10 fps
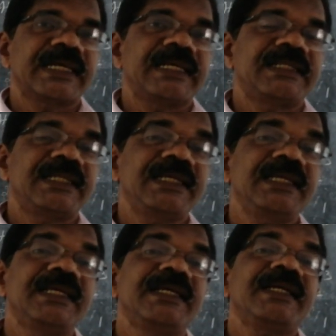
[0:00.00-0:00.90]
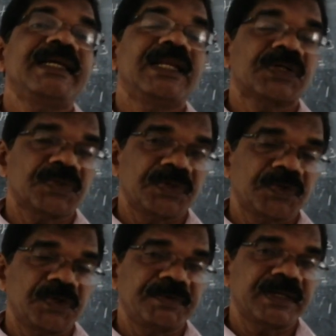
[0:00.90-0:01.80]
write the
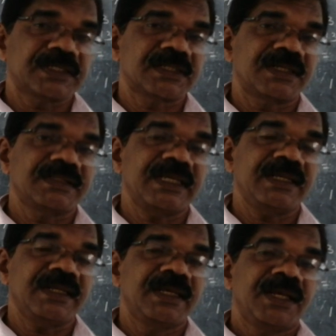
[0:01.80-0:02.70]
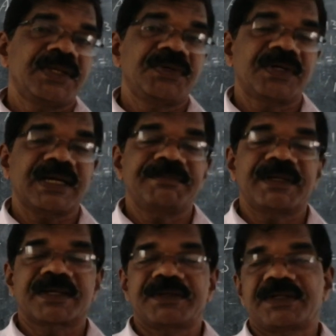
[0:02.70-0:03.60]
electron configuration. Then you
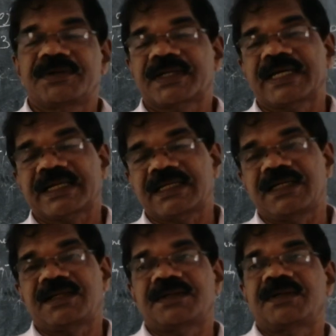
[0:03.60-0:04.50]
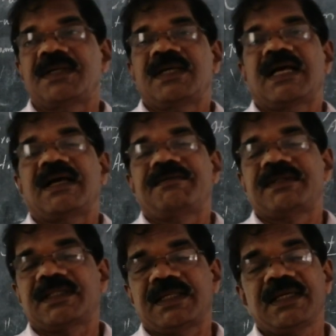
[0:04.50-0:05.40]
compare it or correct it
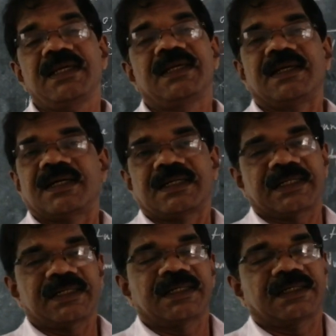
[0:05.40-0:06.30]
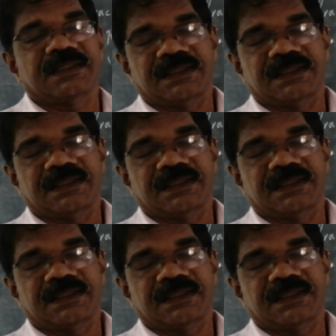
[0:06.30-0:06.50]
with the